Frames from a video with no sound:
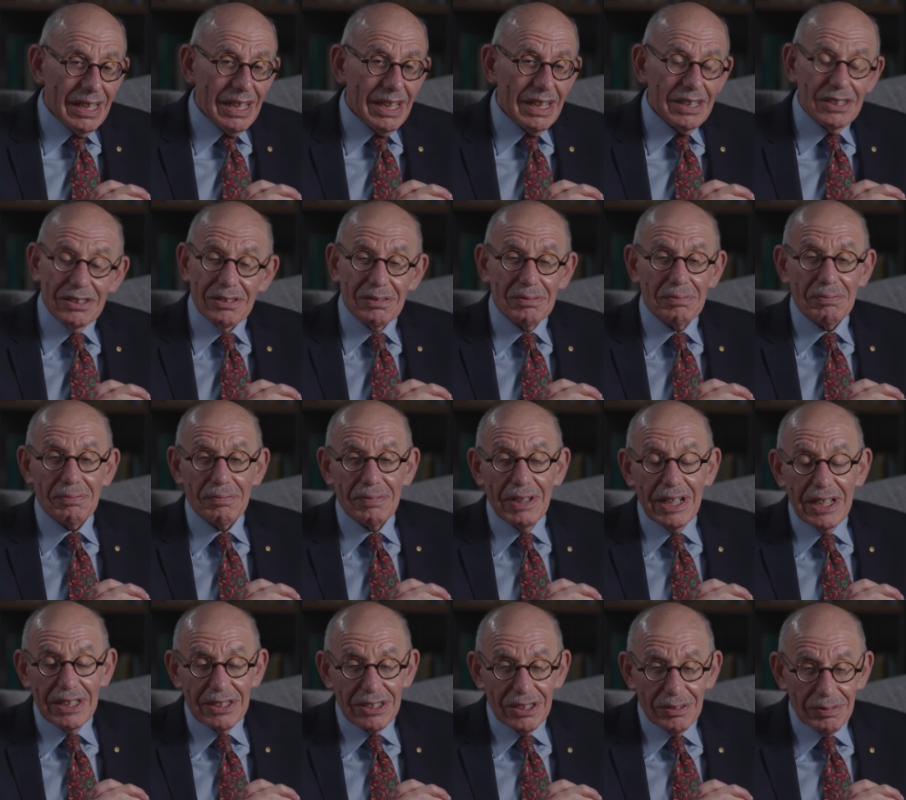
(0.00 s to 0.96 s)
It's
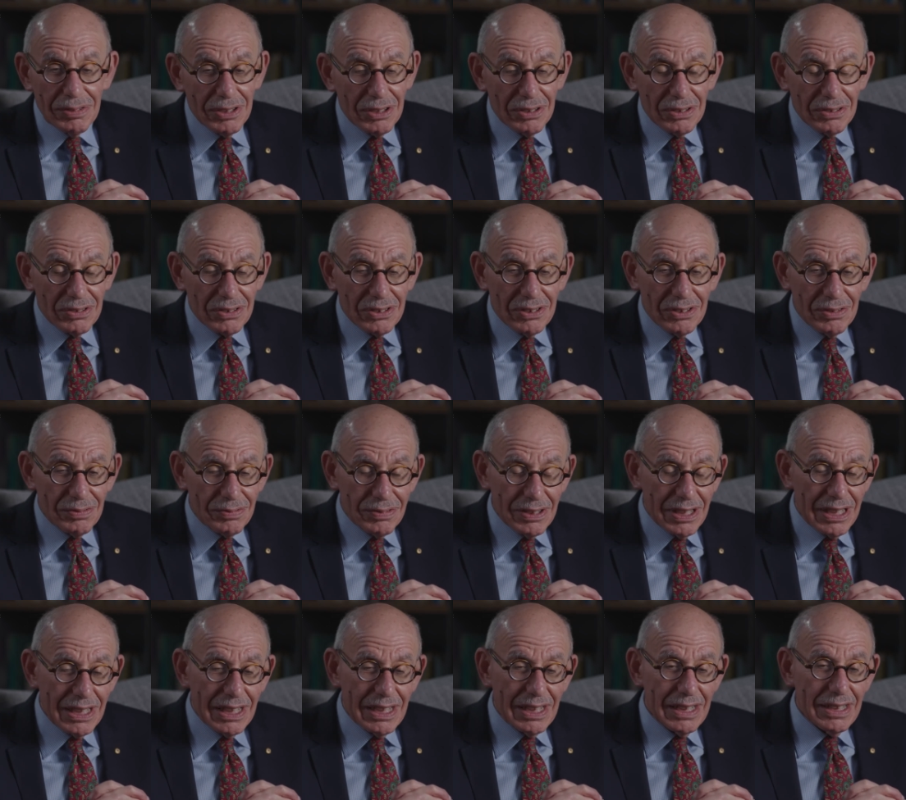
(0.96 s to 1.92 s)
very difficult to
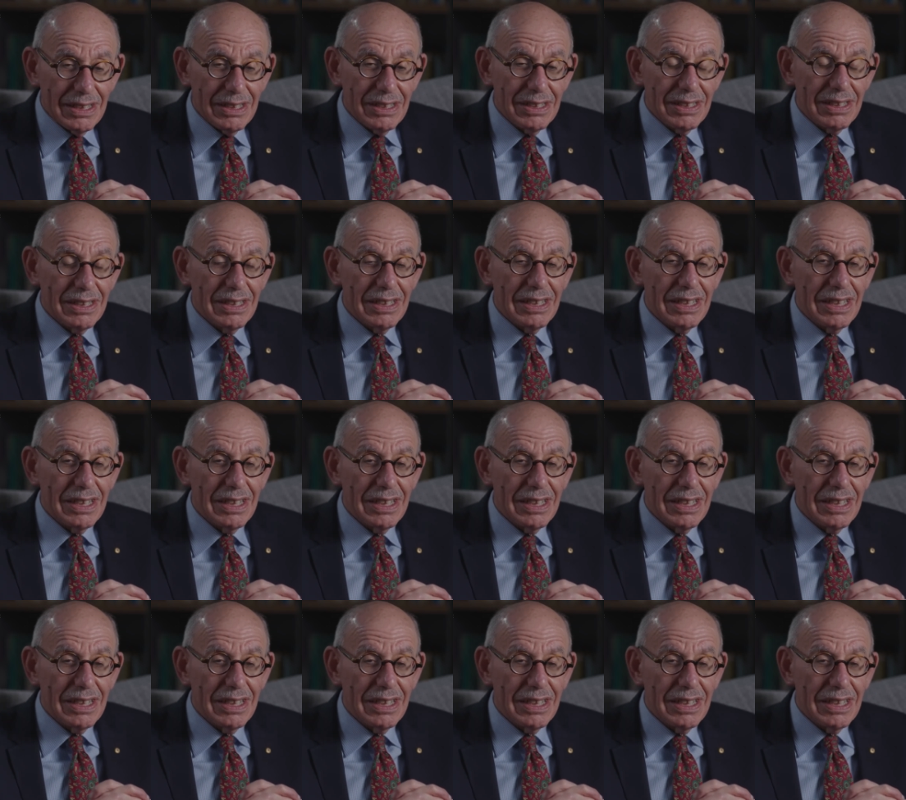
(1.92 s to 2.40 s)
find,